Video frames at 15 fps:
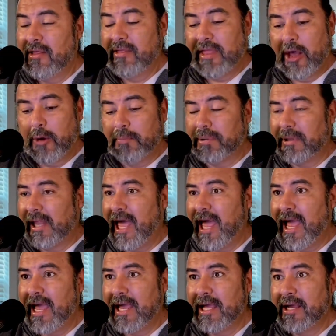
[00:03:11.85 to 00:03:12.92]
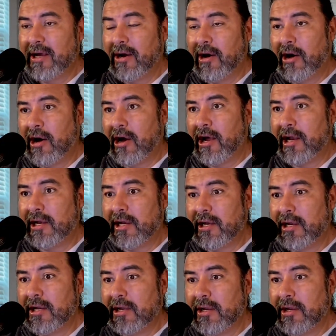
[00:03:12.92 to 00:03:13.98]
They'll play on
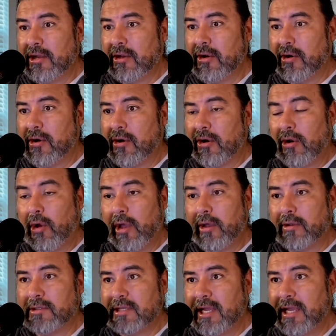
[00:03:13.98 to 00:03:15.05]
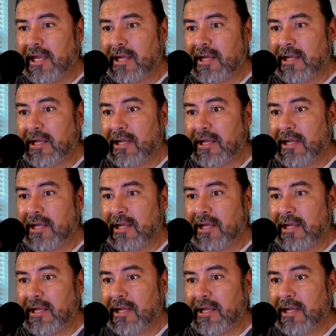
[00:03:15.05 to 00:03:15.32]
your loyalty.